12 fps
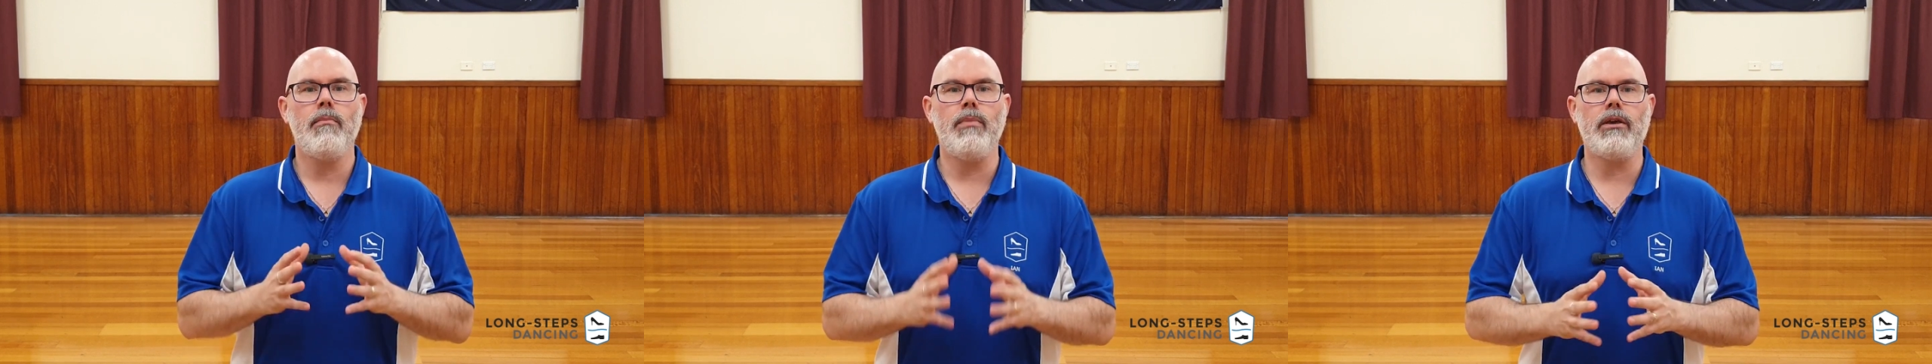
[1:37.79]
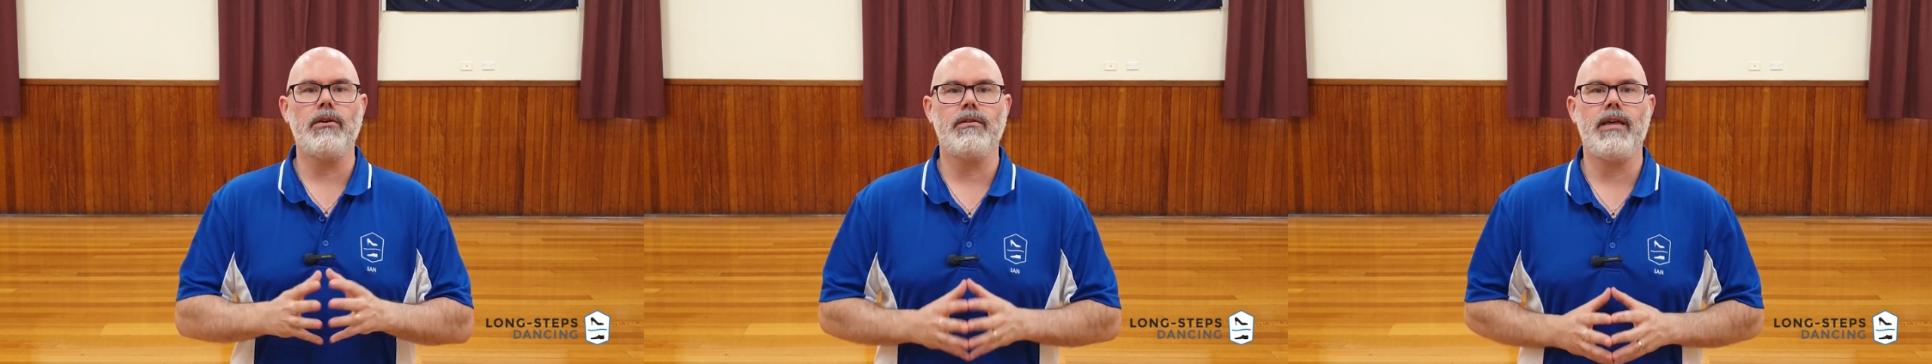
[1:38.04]

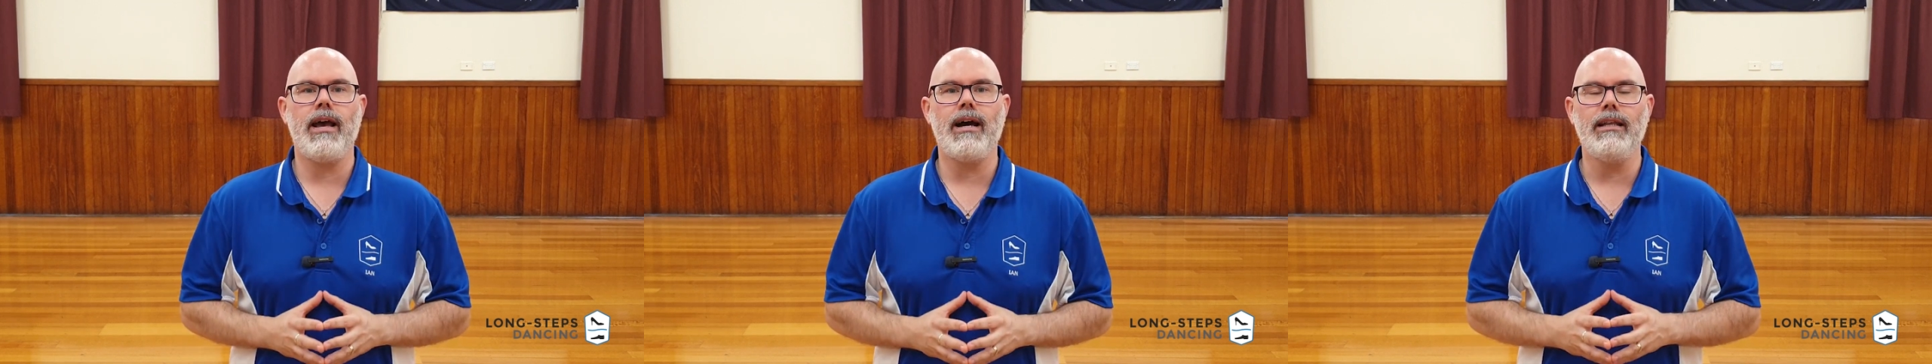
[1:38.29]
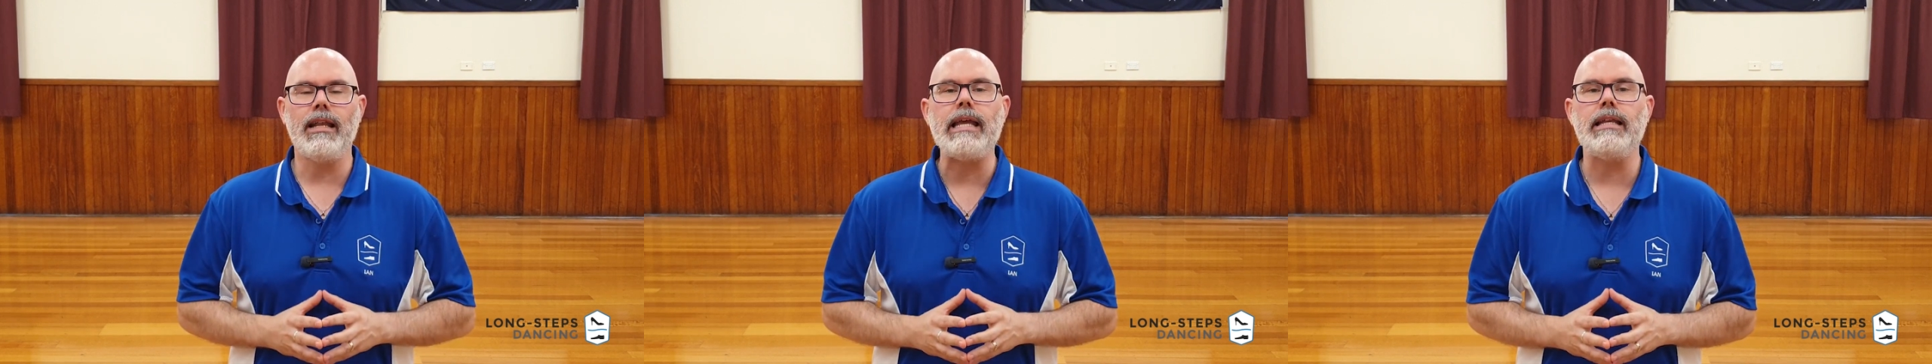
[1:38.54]
because they
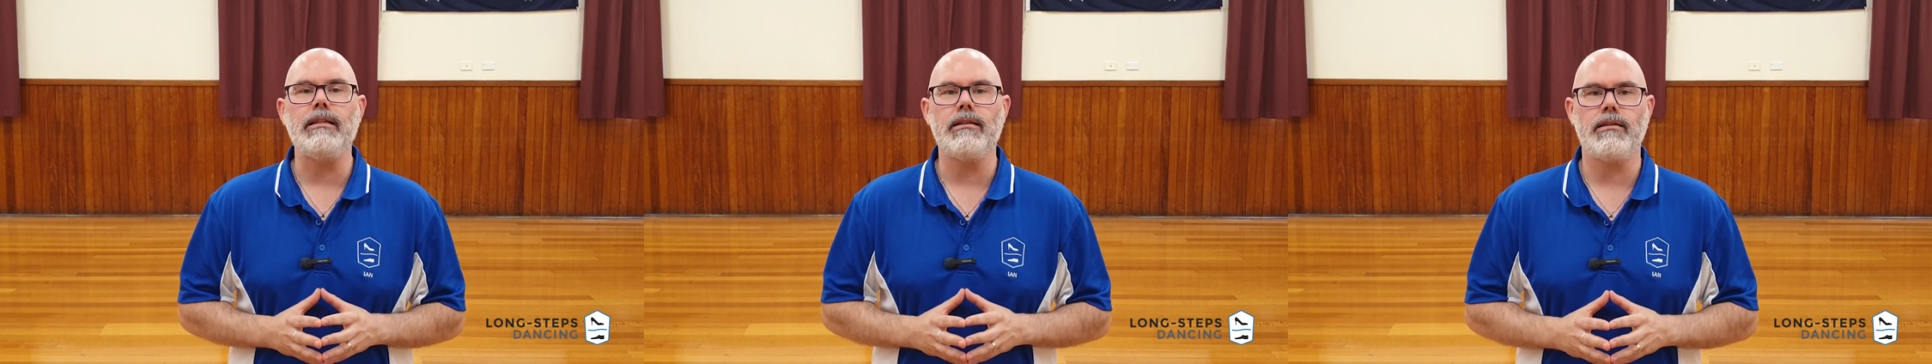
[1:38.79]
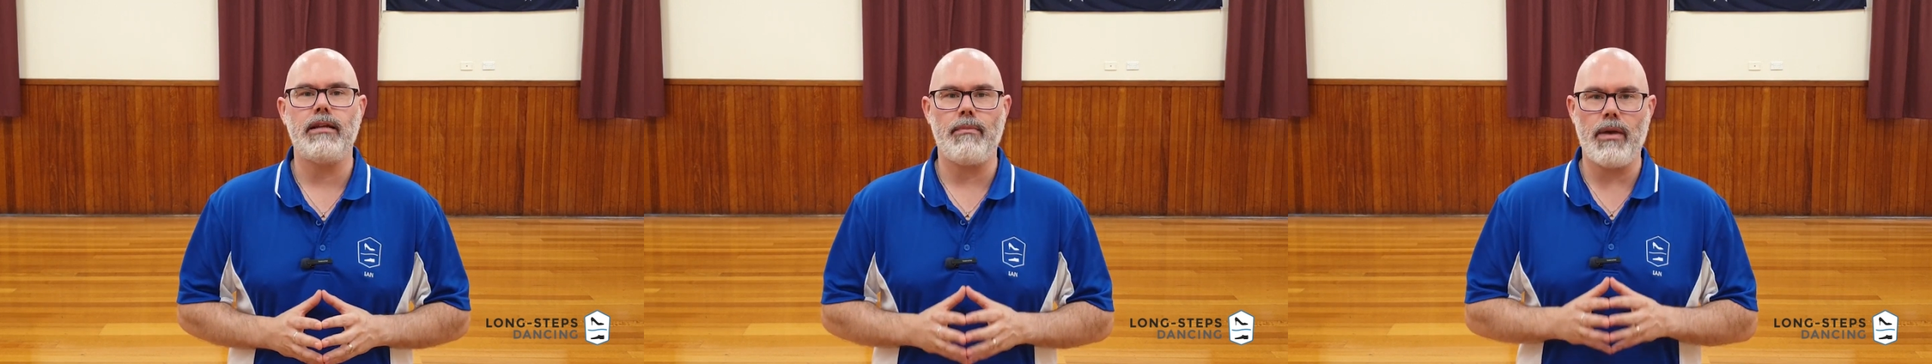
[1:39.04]
are leading the
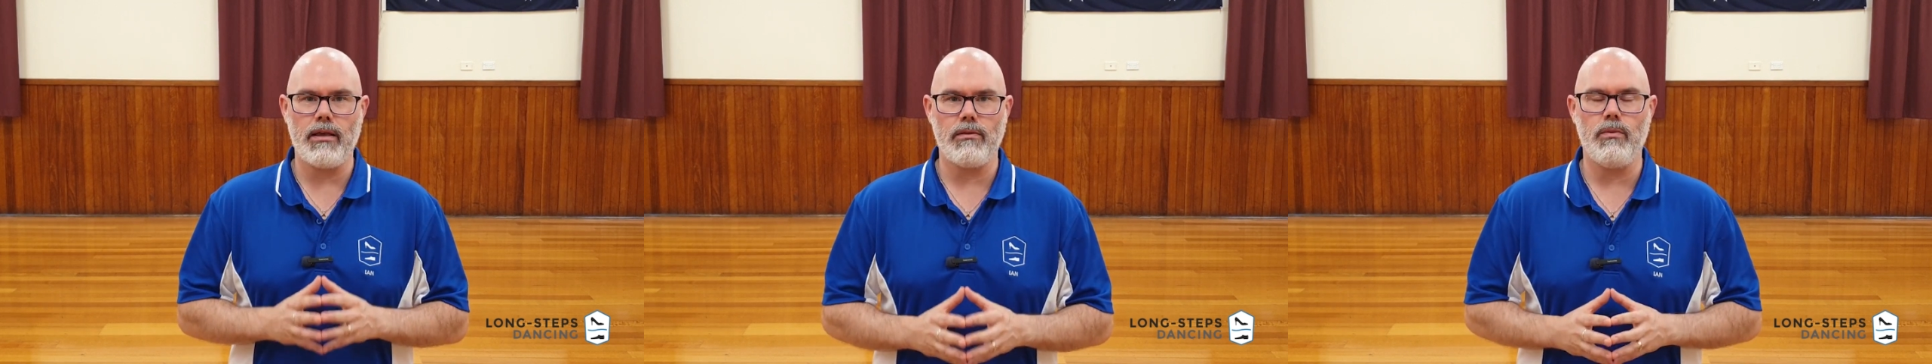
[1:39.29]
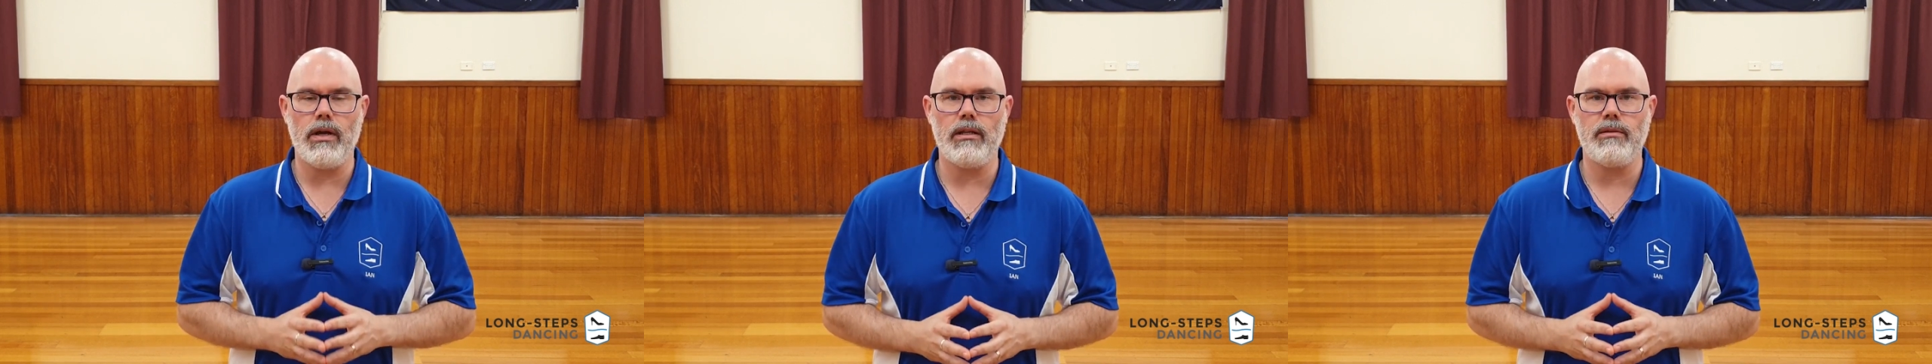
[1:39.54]
step as
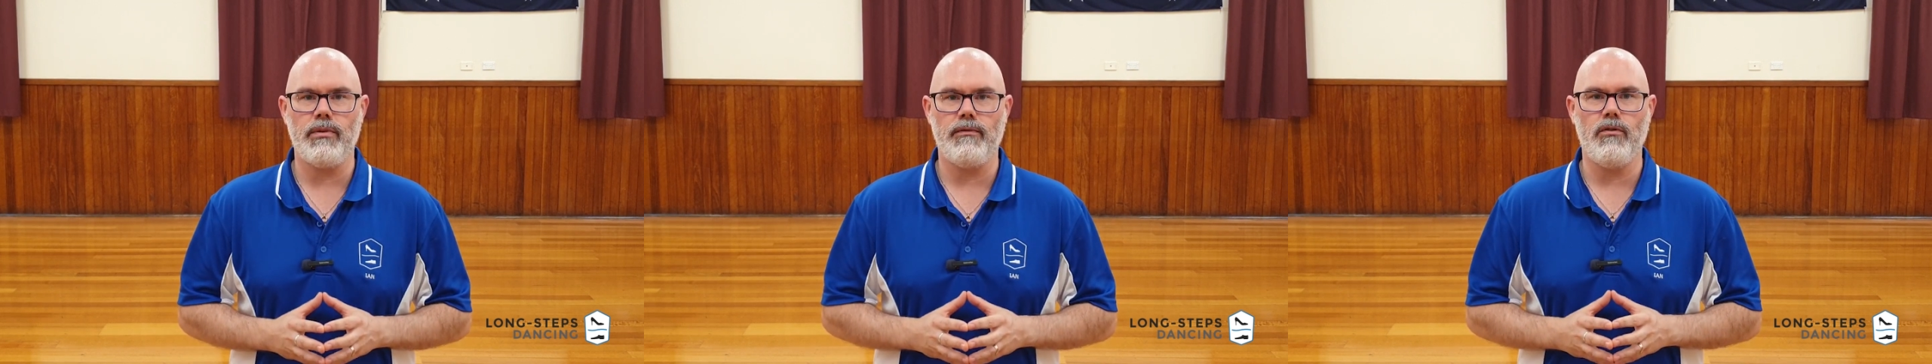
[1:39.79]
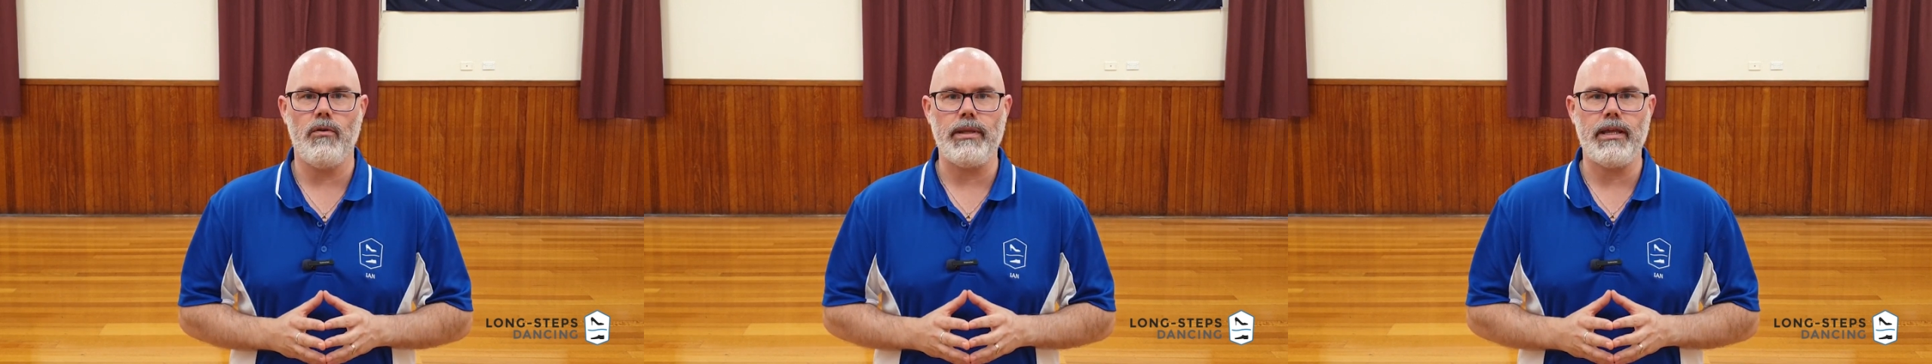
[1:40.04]
well as
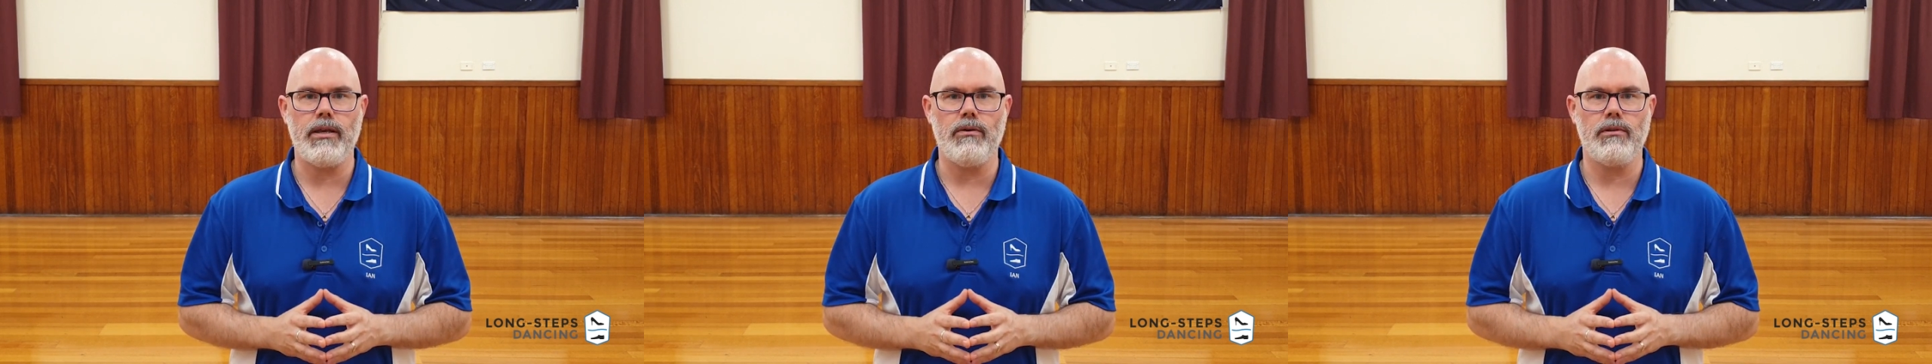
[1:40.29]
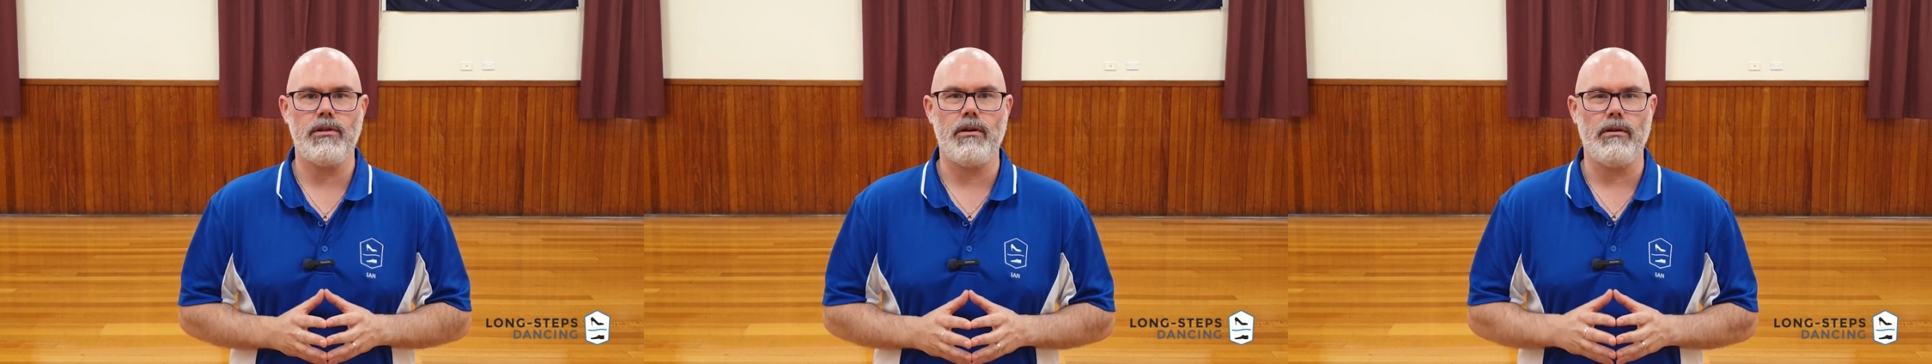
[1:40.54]
performing the
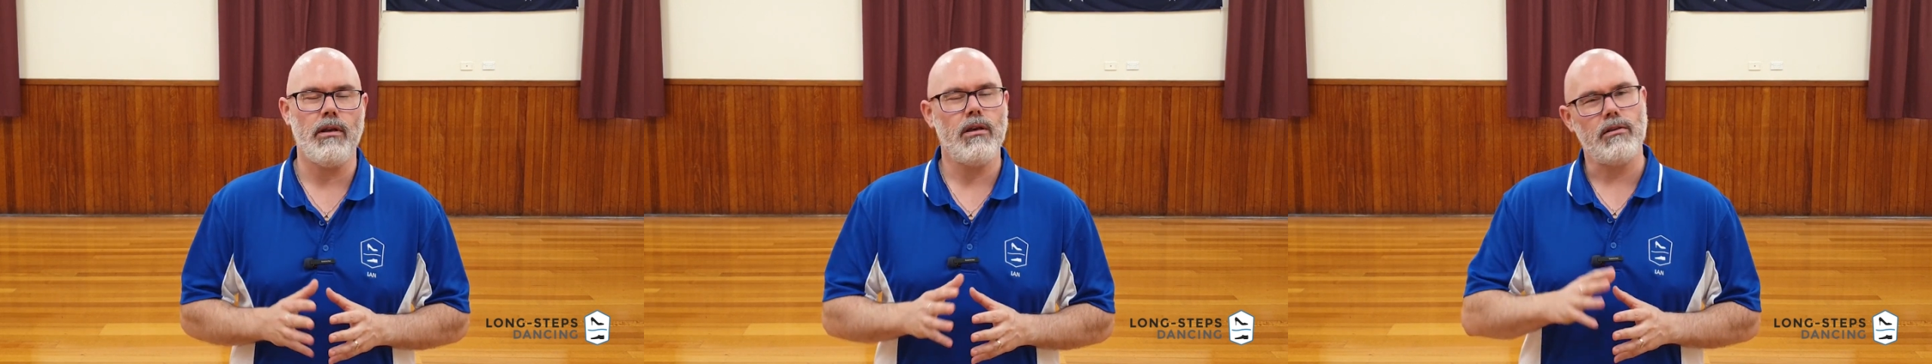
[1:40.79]
heel turn.